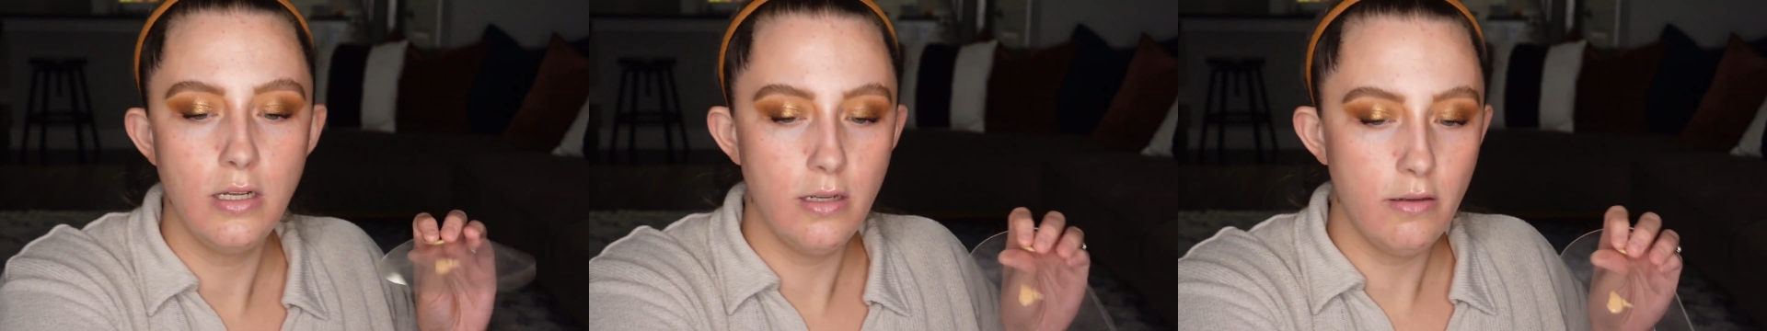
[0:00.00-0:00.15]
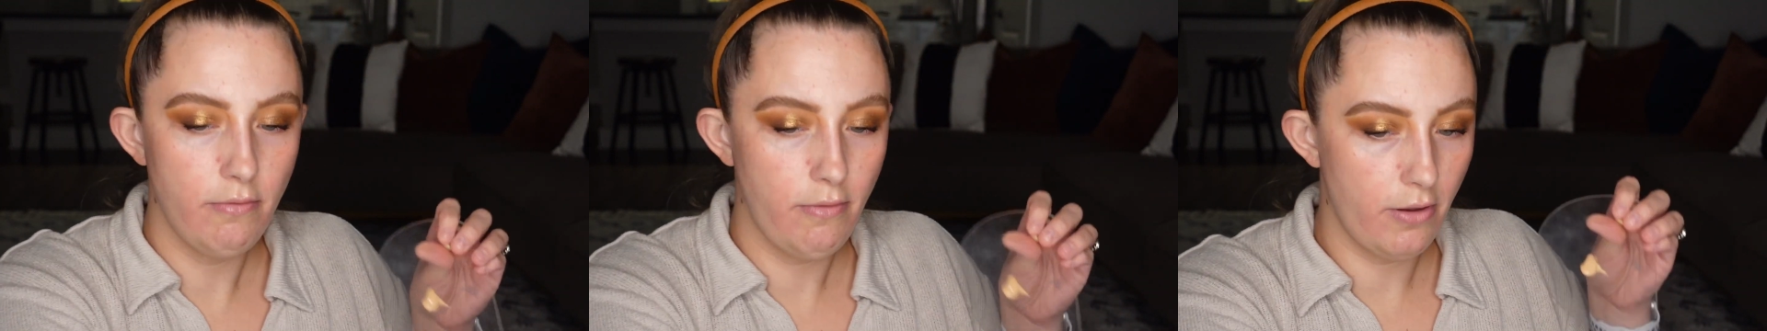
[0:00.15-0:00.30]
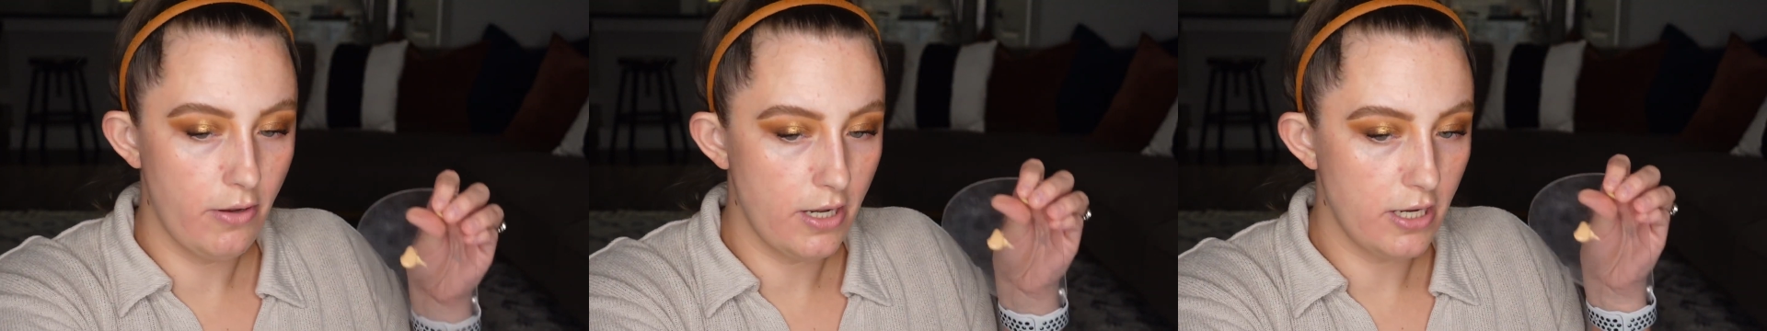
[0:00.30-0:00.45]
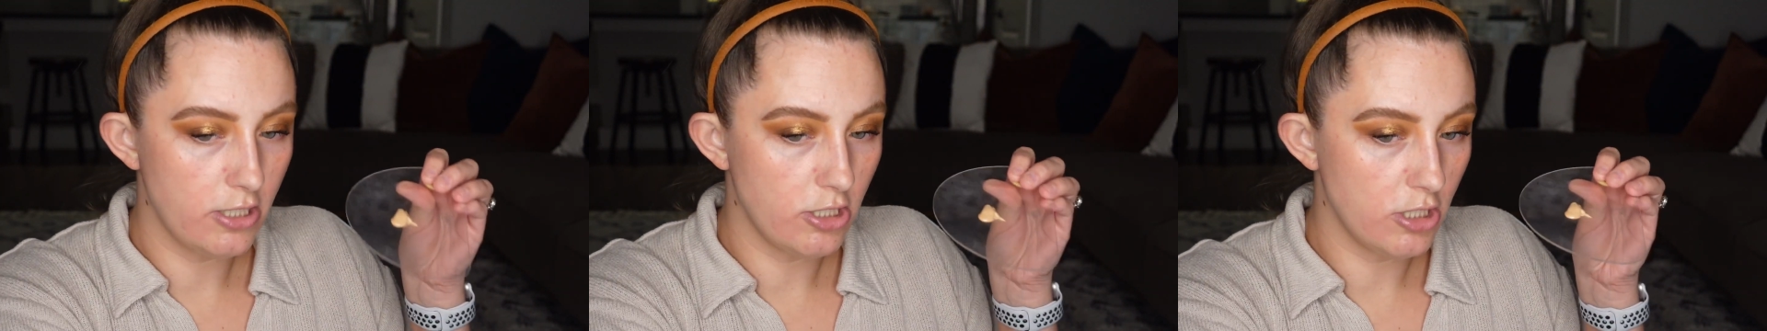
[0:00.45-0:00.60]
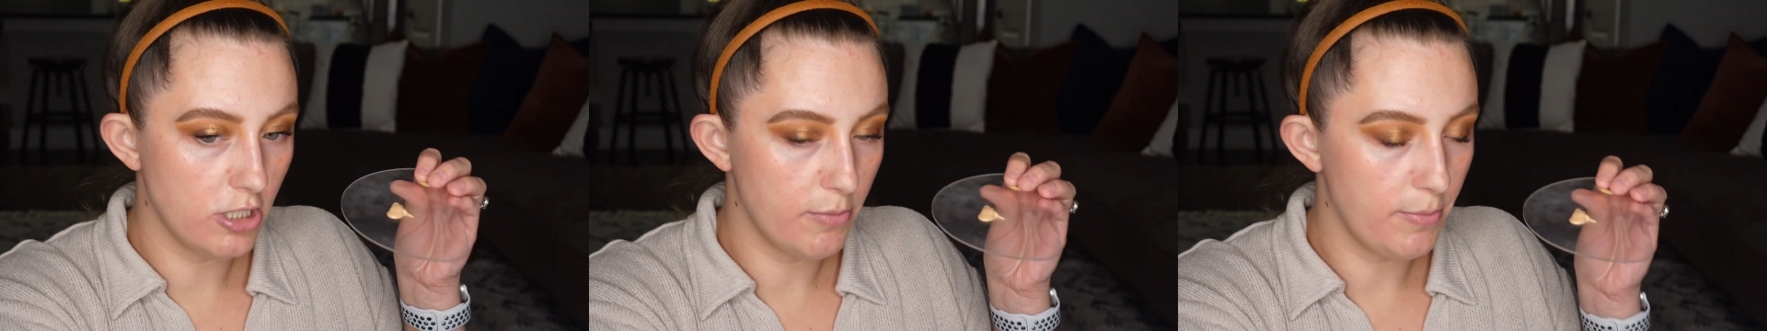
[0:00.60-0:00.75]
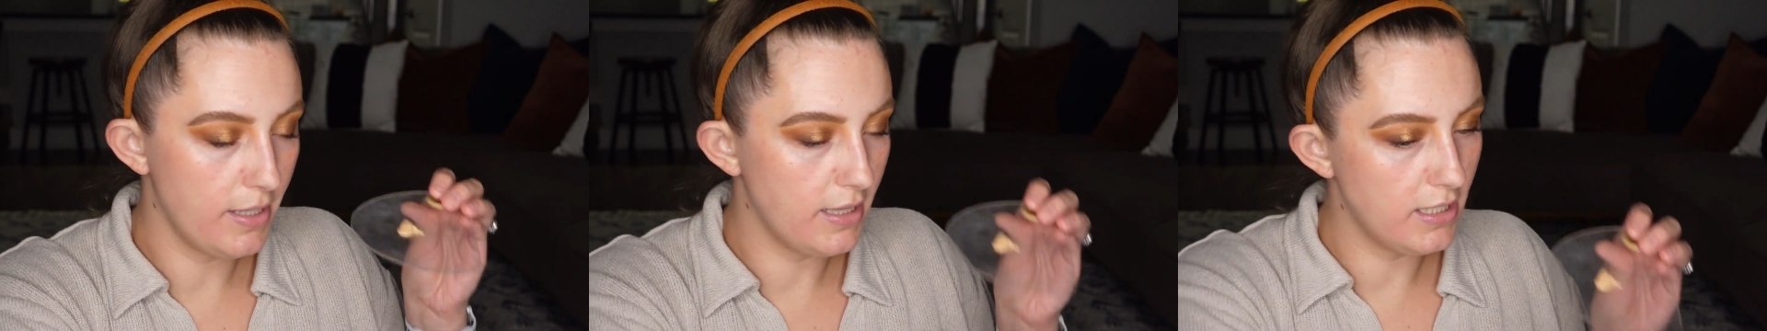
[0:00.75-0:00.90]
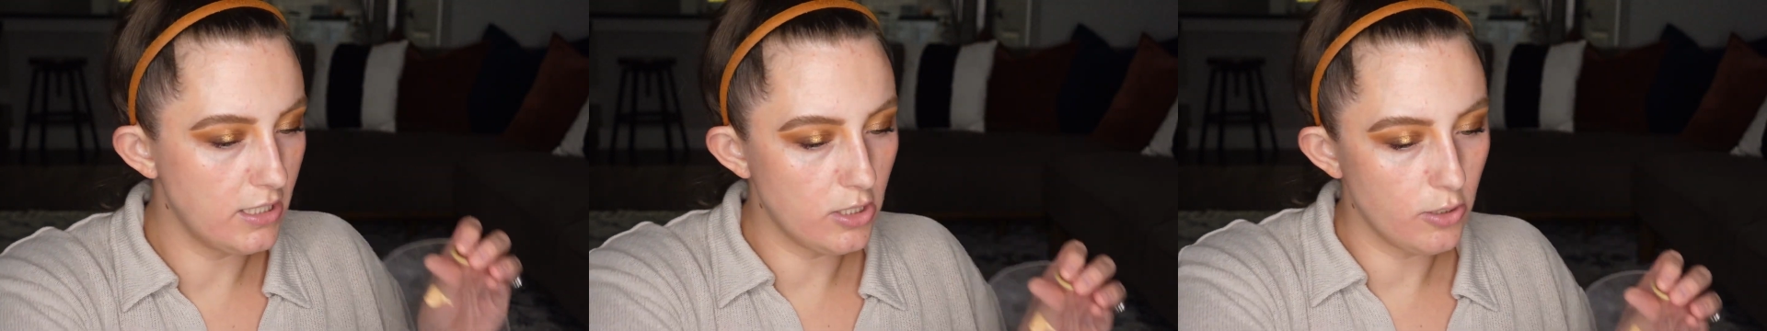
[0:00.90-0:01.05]
foundations on
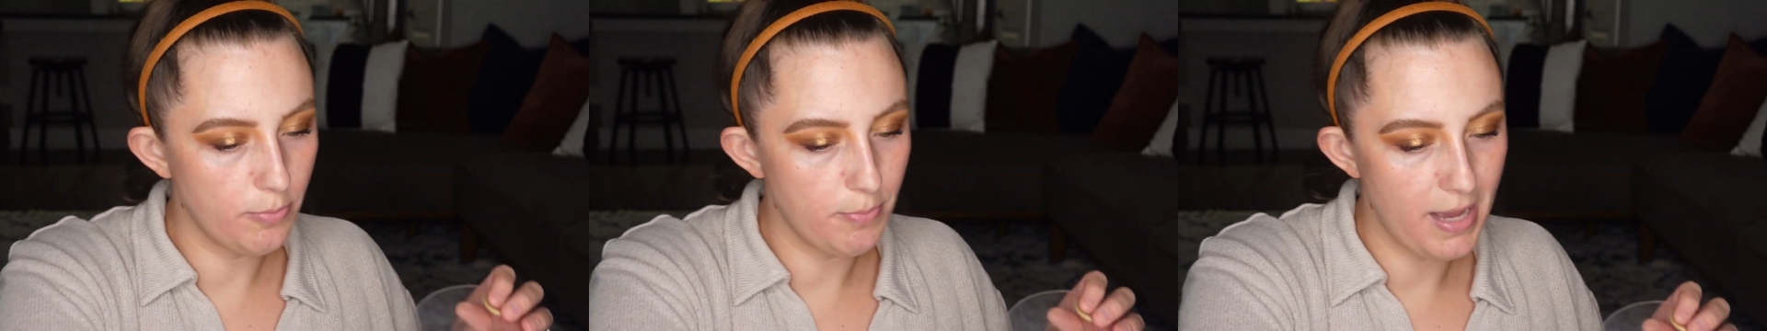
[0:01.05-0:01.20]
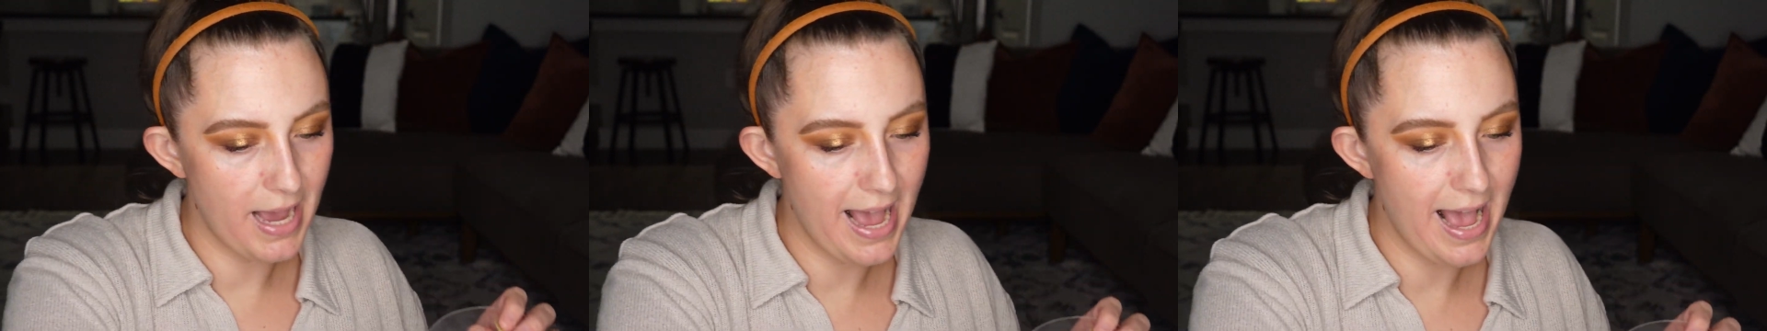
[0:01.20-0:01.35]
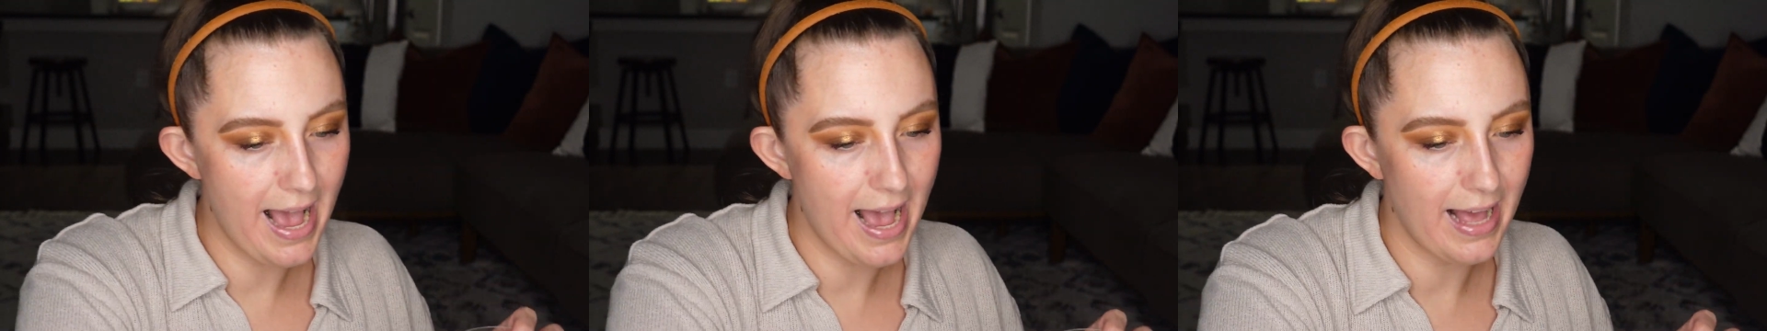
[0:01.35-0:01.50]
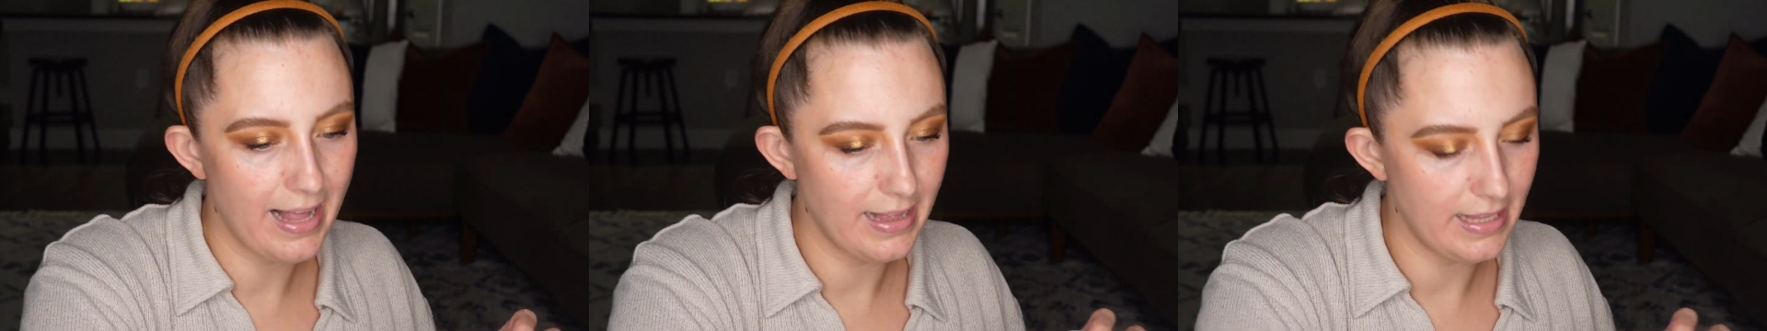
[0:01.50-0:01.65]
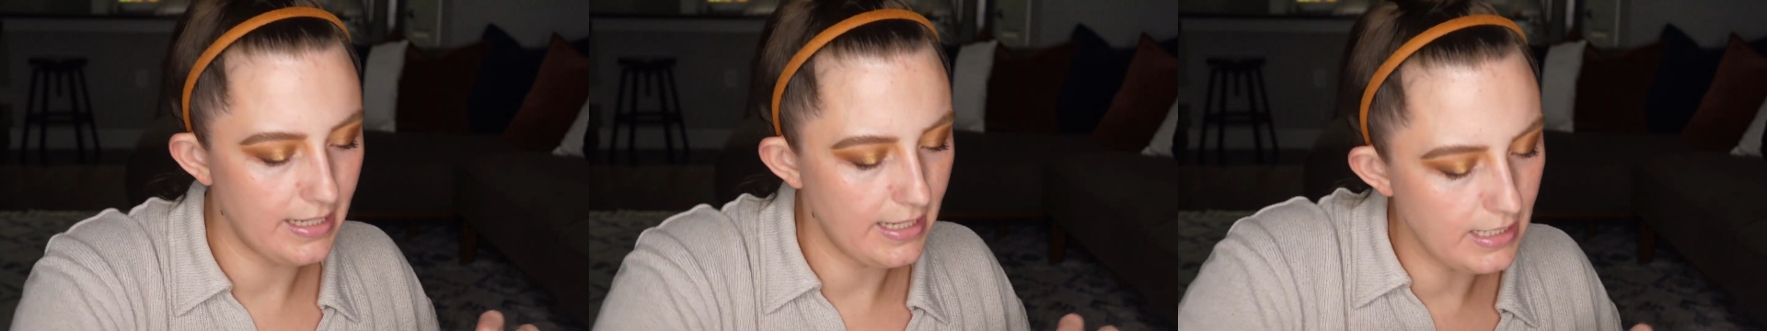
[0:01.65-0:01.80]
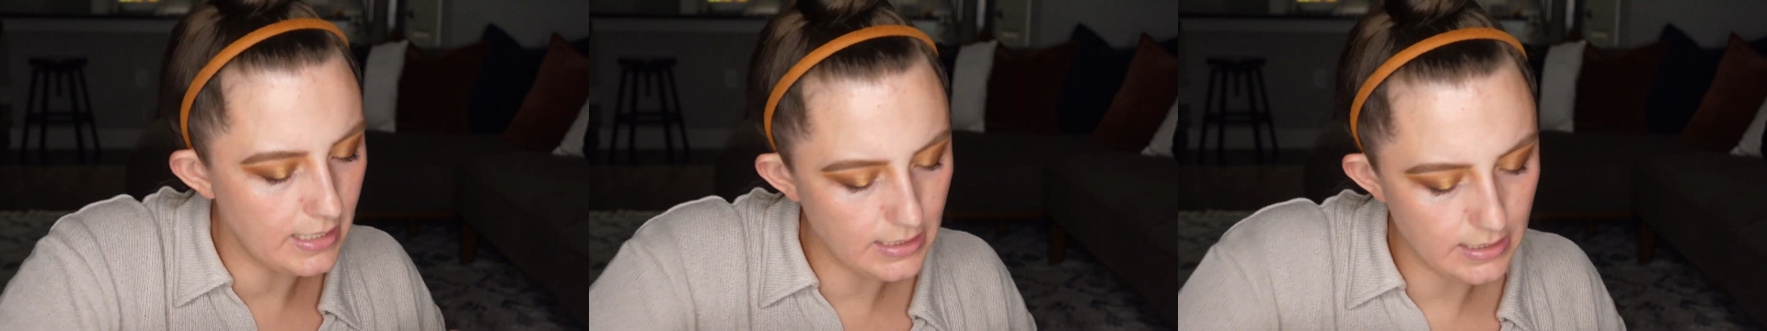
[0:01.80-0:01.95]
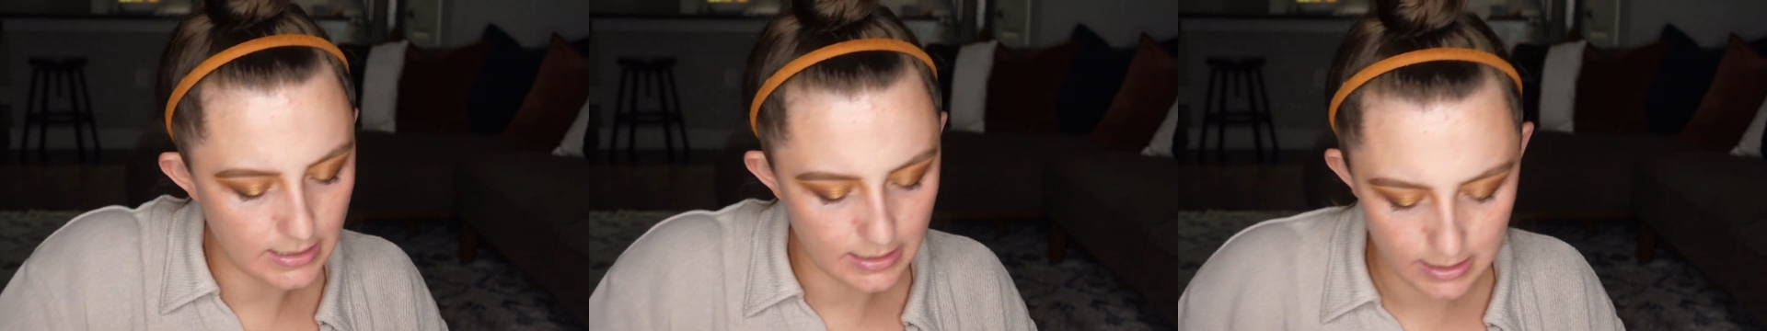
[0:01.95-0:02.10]
my little
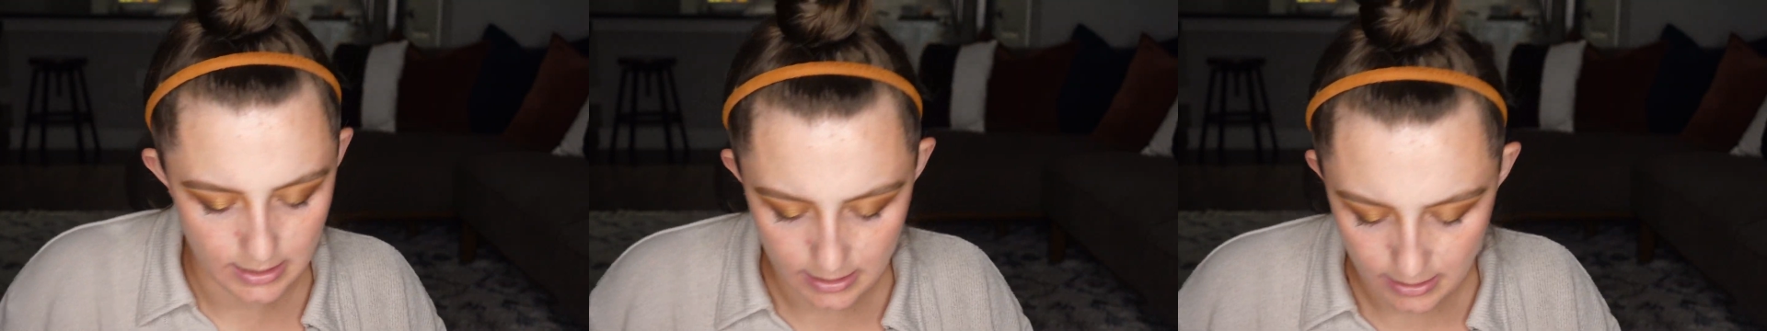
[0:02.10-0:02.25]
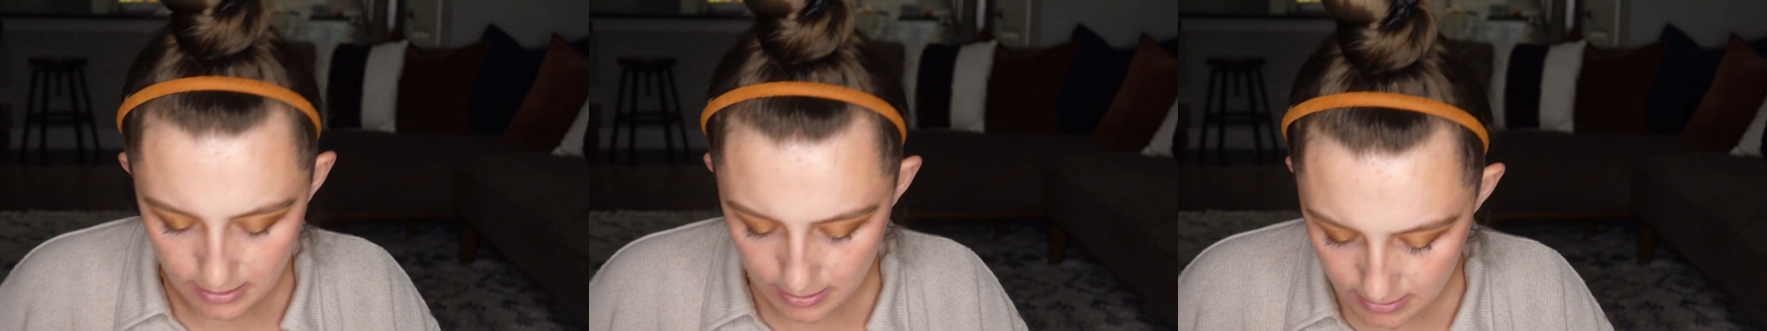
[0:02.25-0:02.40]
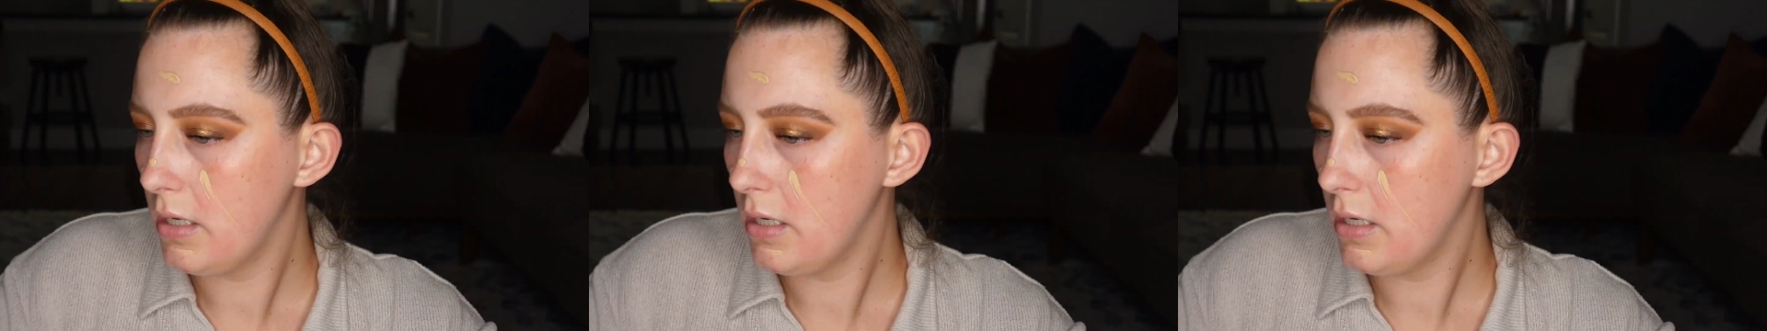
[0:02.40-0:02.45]
palette.